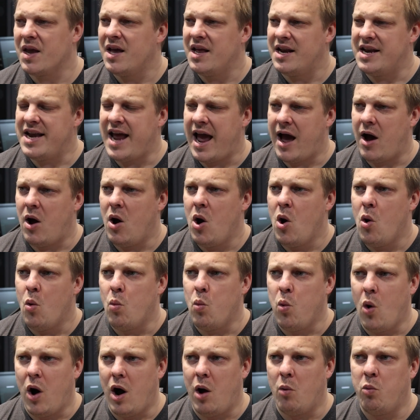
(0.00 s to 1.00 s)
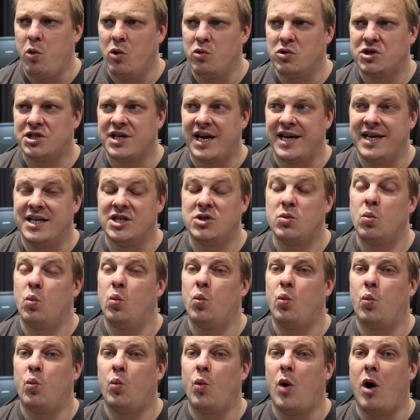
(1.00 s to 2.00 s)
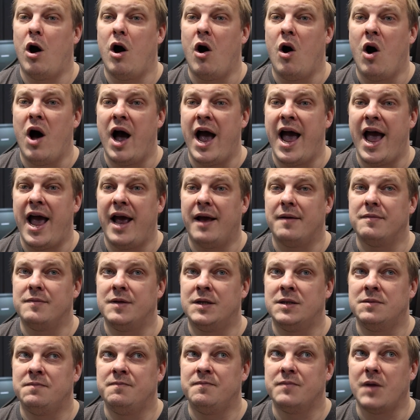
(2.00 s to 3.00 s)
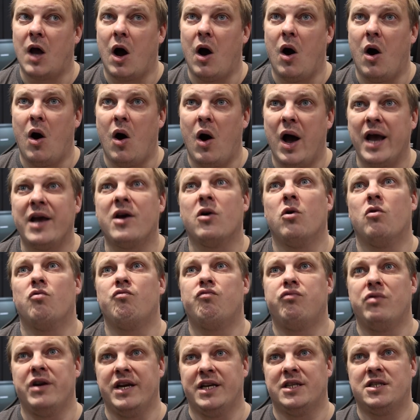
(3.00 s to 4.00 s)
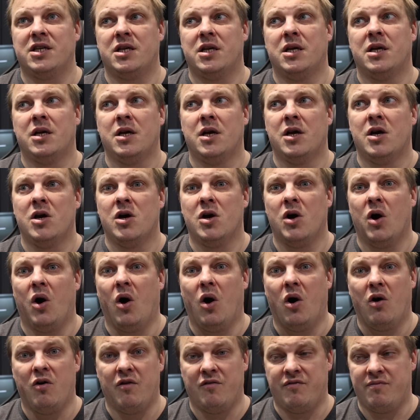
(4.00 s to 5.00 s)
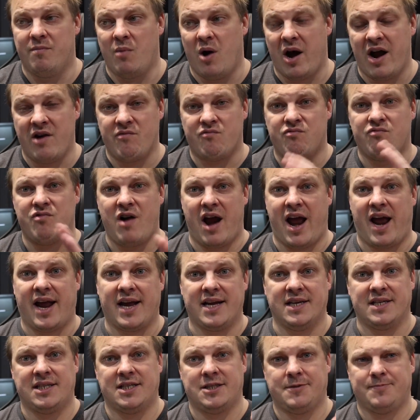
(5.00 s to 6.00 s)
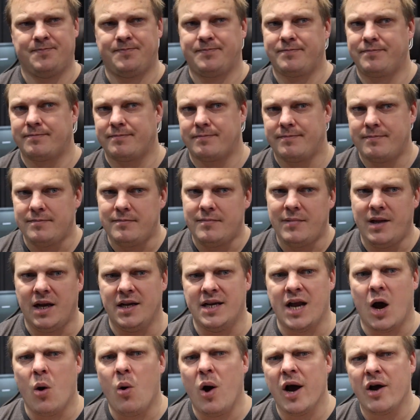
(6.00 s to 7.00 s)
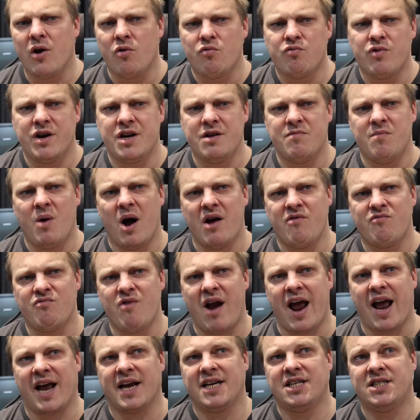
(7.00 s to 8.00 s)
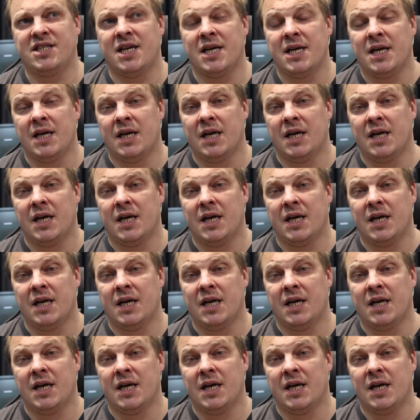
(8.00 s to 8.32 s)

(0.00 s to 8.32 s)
Now, what I will say is I got rid of my racks. Now, I got rid of my racks